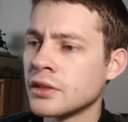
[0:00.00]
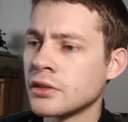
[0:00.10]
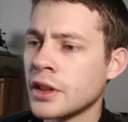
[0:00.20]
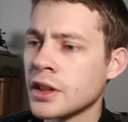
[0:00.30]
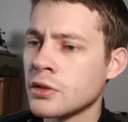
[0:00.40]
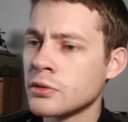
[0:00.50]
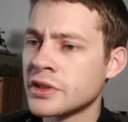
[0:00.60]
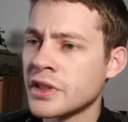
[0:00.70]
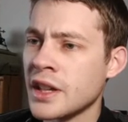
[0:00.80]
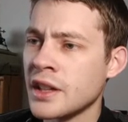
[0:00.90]
LEGO was
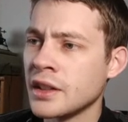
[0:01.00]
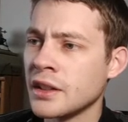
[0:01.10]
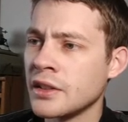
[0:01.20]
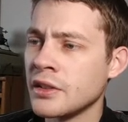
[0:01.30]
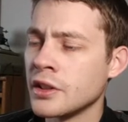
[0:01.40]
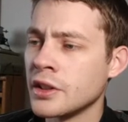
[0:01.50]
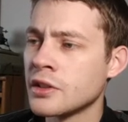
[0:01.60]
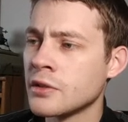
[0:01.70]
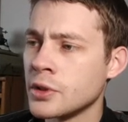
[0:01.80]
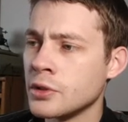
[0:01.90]
saying in their
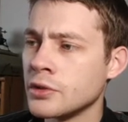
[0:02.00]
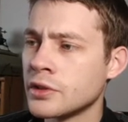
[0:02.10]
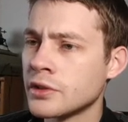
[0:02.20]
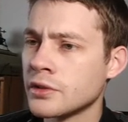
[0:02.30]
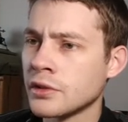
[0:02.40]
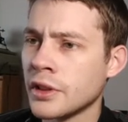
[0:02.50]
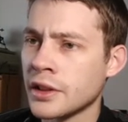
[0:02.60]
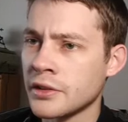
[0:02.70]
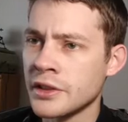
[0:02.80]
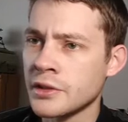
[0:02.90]
interviews,
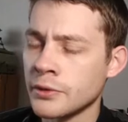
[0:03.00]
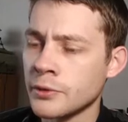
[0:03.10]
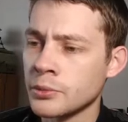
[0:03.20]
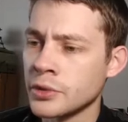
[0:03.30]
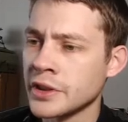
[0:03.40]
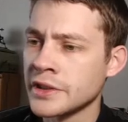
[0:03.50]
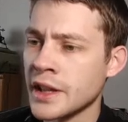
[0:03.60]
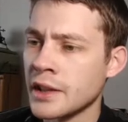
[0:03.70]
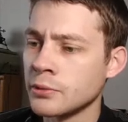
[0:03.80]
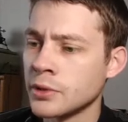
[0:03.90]
like this one from
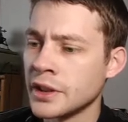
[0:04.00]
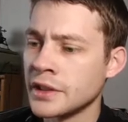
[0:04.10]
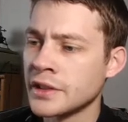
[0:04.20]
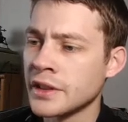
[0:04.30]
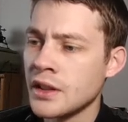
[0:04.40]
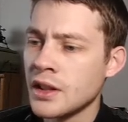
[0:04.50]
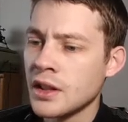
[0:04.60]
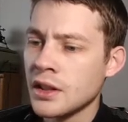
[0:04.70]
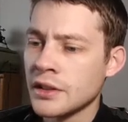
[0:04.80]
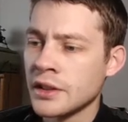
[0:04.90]
Brickset, was
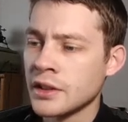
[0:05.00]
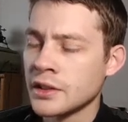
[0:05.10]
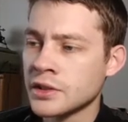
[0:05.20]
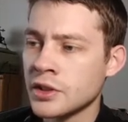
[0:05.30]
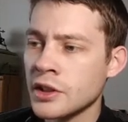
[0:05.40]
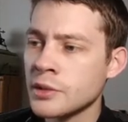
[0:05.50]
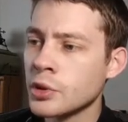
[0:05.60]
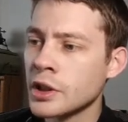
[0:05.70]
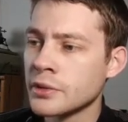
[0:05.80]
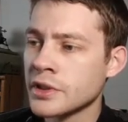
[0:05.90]
their starting
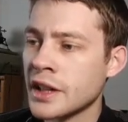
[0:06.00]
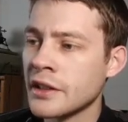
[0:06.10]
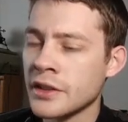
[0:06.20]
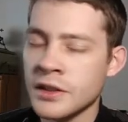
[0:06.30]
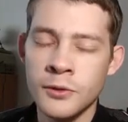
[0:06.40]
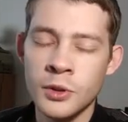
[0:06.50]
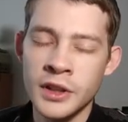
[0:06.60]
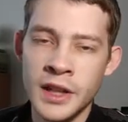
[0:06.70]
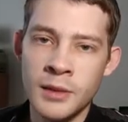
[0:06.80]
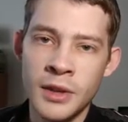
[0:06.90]
point was kind of this
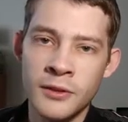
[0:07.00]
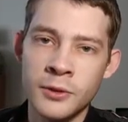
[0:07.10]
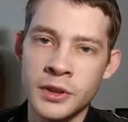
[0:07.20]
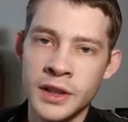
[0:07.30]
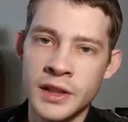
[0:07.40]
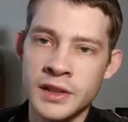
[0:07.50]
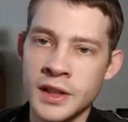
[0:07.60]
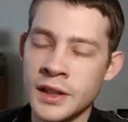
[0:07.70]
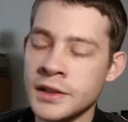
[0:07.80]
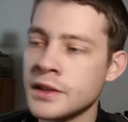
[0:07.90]
48 by 48
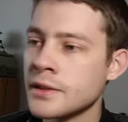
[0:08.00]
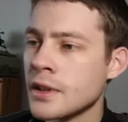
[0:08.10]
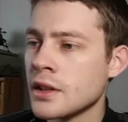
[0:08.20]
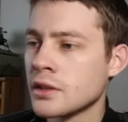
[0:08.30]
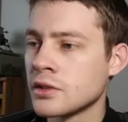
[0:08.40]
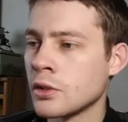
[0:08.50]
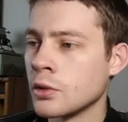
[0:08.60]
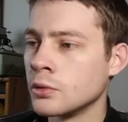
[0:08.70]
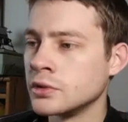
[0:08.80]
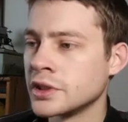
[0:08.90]
studs.
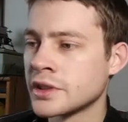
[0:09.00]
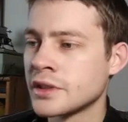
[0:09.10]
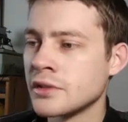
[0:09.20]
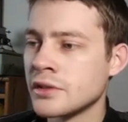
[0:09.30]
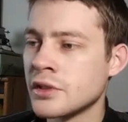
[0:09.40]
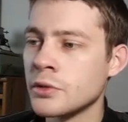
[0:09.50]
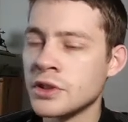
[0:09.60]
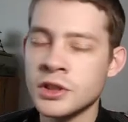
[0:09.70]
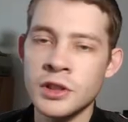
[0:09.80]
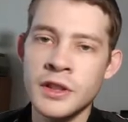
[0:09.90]
So just to
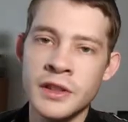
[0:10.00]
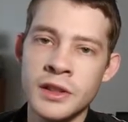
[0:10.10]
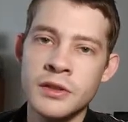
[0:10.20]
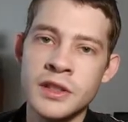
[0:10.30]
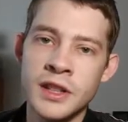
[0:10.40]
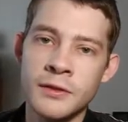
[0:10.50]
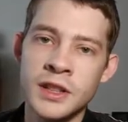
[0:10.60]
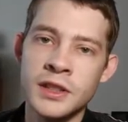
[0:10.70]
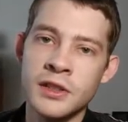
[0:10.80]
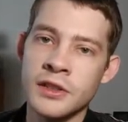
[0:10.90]
ensure that there was enough
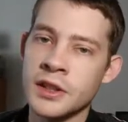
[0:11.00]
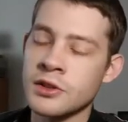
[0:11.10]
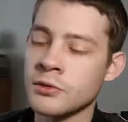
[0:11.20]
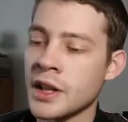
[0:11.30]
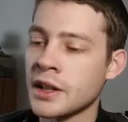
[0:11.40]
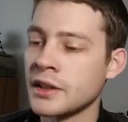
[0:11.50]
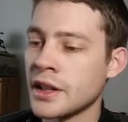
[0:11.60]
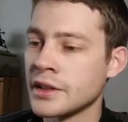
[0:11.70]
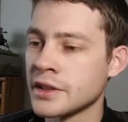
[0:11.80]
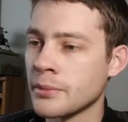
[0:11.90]
detail there to
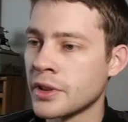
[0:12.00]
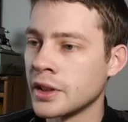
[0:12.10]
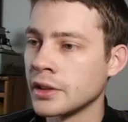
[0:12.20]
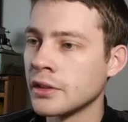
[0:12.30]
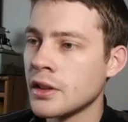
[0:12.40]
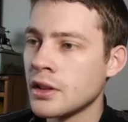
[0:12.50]
recognize something,